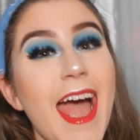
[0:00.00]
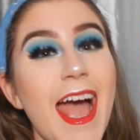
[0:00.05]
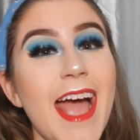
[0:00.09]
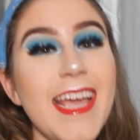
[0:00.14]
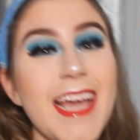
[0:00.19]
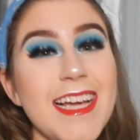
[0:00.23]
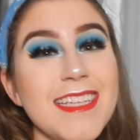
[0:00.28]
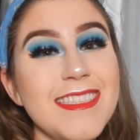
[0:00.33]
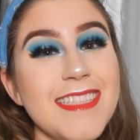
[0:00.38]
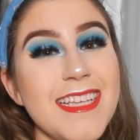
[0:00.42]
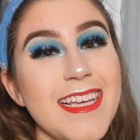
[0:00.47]

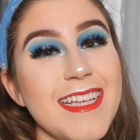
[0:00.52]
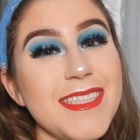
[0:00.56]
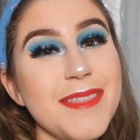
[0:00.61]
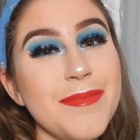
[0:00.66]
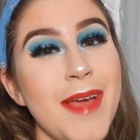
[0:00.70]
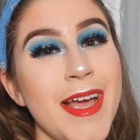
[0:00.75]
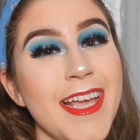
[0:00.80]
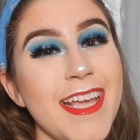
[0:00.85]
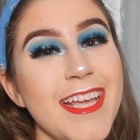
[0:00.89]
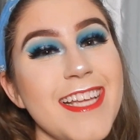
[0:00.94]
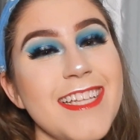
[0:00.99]
guys, it's
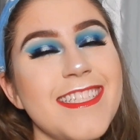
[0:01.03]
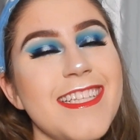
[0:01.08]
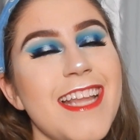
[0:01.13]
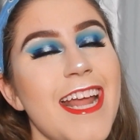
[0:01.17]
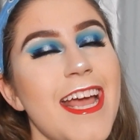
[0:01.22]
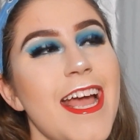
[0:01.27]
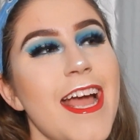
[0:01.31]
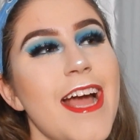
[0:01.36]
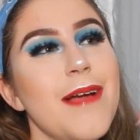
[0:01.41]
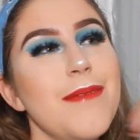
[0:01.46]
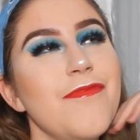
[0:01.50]
Maggie, and
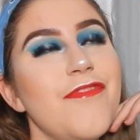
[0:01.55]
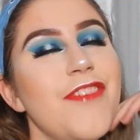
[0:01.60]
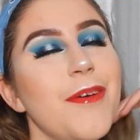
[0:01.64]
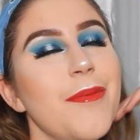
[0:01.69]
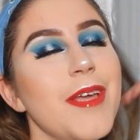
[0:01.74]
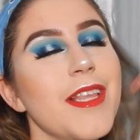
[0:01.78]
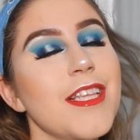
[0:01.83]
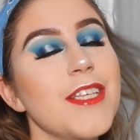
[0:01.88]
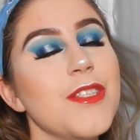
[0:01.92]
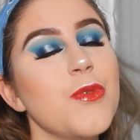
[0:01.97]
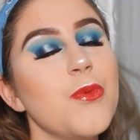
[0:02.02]
today I'm
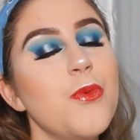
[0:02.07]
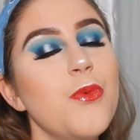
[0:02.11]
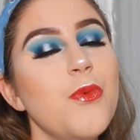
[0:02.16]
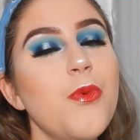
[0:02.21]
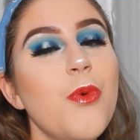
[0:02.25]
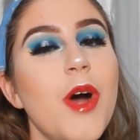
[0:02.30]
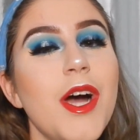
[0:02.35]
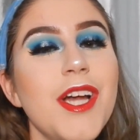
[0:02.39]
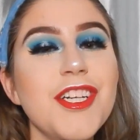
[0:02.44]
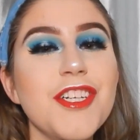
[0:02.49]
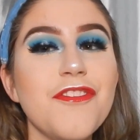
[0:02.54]
filming this
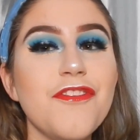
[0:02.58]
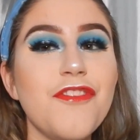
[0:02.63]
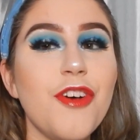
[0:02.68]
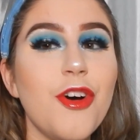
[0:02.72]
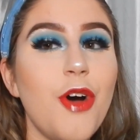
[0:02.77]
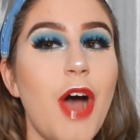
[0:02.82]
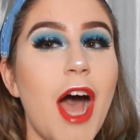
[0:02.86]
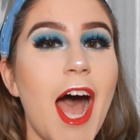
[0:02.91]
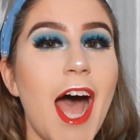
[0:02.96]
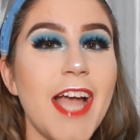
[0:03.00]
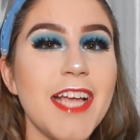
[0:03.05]

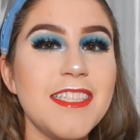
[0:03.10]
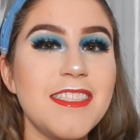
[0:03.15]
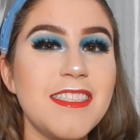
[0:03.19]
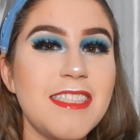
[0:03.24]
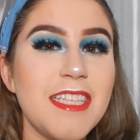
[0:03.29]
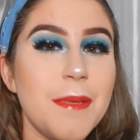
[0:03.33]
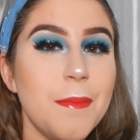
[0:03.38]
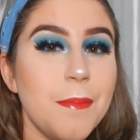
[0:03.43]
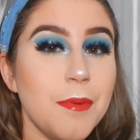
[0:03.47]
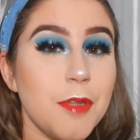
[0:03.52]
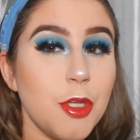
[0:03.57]
wonderful
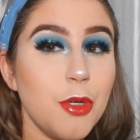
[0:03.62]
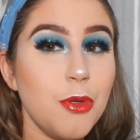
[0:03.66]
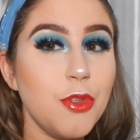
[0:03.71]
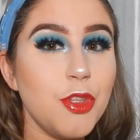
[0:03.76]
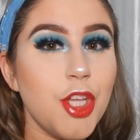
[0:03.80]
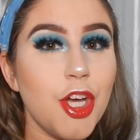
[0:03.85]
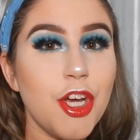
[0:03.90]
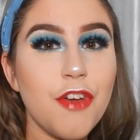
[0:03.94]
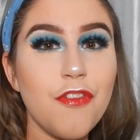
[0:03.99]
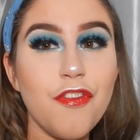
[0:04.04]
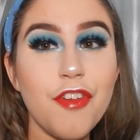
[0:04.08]
icy blue
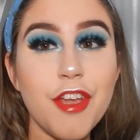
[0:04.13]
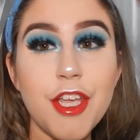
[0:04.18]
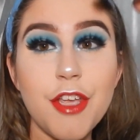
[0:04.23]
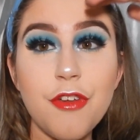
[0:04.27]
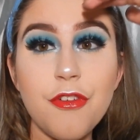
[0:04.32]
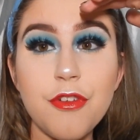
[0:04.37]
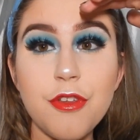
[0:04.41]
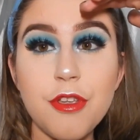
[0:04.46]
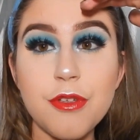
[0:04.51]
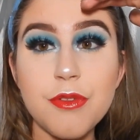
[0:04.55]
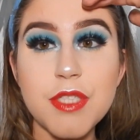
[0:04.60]
look for
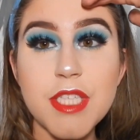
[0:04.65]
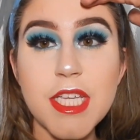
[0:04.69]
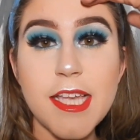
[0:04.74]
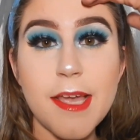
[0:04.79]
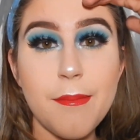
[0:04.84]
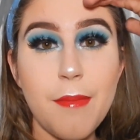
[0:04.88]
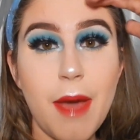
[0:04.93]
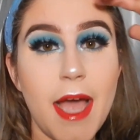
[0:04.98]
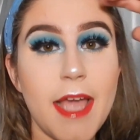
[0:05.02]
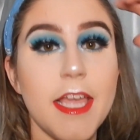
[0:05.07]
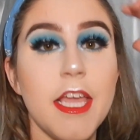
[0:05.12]
you using
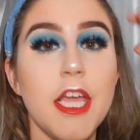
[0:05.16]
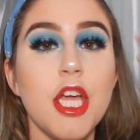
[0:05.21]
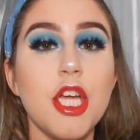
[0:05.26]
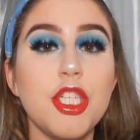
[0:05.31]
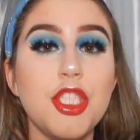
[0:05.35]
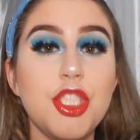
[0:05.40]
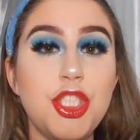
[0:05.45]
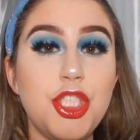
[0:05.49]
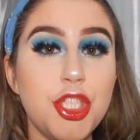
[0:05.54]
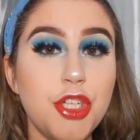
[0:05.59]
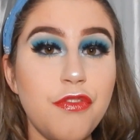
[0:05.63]
my
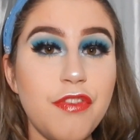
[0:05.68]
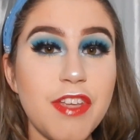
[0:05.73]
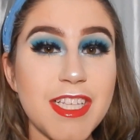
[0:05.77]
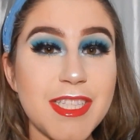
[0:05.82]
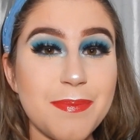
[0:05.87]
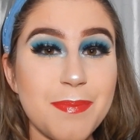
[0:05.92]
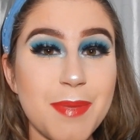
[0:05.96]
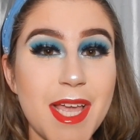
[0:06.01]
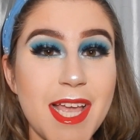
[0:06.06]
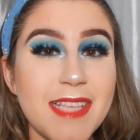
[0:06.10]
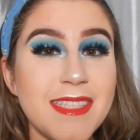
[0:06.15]

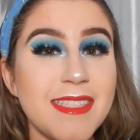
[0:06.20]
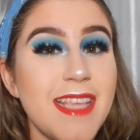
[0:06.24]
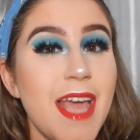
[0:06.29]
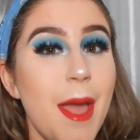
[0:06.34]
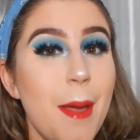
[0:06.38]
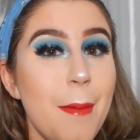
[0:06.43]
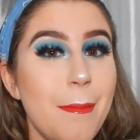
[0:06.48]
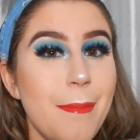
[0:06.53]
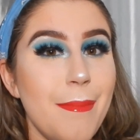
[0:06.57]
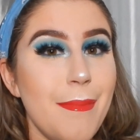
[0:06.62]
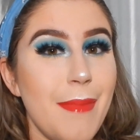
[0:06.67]
Juvias Place
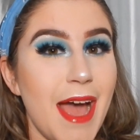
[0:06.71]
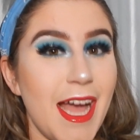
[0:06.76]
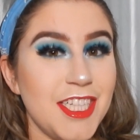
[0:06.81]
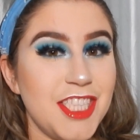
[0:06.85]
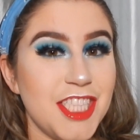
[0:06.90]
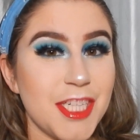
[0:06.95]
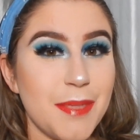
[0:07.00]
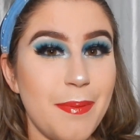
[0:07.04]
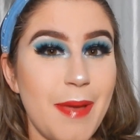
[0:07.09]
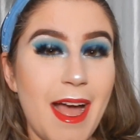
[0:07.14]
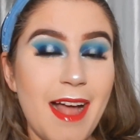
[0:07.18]

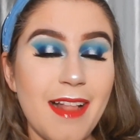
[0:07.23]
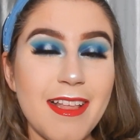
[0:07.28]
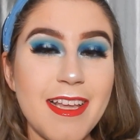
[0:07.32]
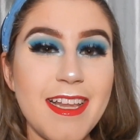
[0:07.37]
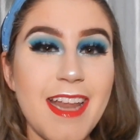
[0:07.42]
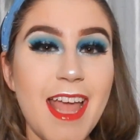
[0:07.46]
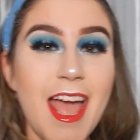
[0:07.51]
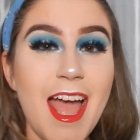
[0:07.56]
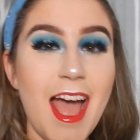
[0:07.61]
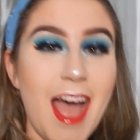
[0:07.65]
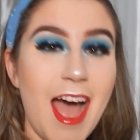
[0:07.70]
Magic
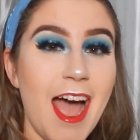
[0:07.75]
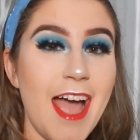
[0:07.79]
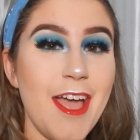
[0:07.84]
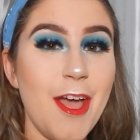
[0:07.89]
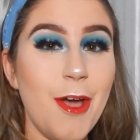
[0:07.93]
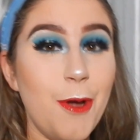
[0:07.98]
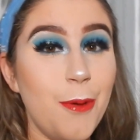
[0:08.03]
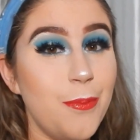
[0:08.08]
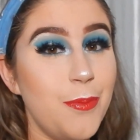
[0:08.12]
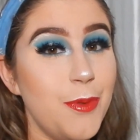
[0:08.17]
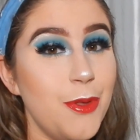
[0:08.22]
Palette. I
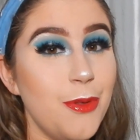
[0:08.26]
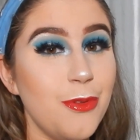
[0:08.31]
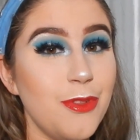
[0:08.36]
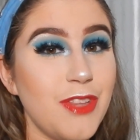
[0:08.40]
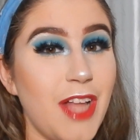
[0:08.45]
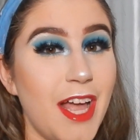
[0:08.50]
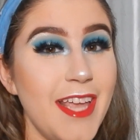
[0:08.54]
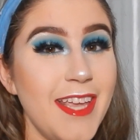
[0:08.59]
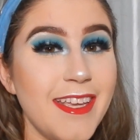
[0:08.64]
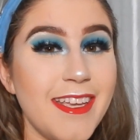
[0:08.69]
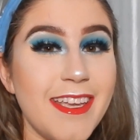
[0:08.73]
hope you
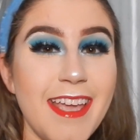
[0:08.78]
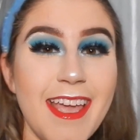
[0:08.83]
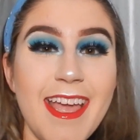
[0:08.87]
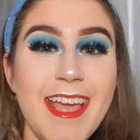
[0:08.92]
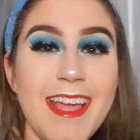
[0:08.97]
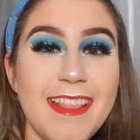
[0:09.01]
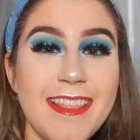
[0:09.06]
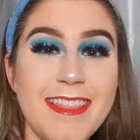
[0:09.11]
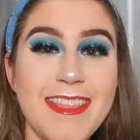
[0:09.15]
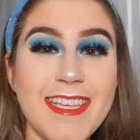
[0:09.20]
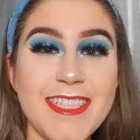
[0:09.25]
like
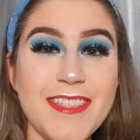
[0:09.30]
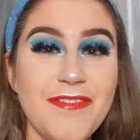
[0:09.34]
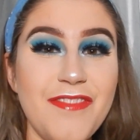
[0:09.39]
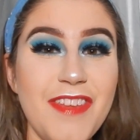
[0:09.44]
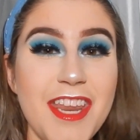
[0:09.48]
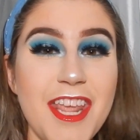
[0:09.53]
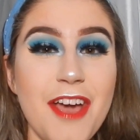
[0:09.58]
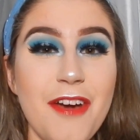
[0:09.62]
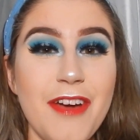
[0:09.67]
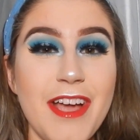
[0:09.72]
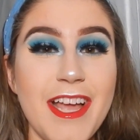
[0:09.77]
this
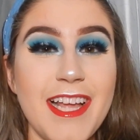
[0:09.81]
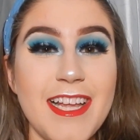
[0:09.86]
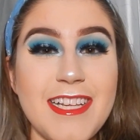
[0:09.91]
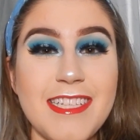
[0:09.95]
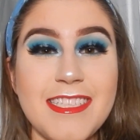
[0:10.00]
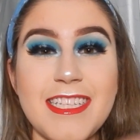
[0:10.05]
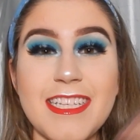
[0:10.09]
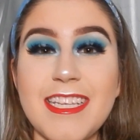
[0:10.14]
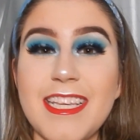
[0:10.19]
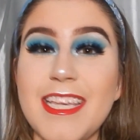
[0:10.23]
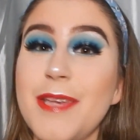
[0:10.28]
video
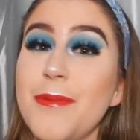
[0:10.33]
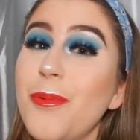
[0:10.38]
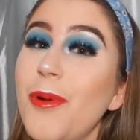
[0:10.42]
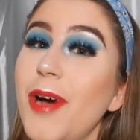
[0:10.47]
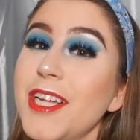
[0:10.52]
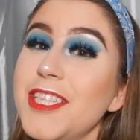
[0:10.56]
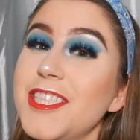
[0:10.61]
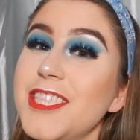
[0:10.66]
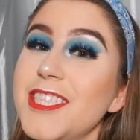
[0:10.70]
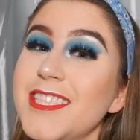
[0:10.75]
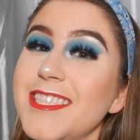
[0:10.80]
and keep
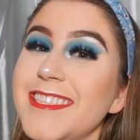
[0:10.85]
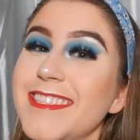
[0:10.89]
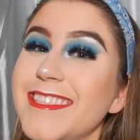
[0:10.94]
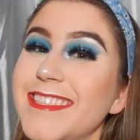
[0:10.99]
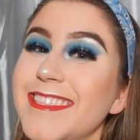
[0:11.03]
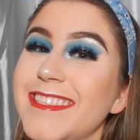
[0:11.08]
watching.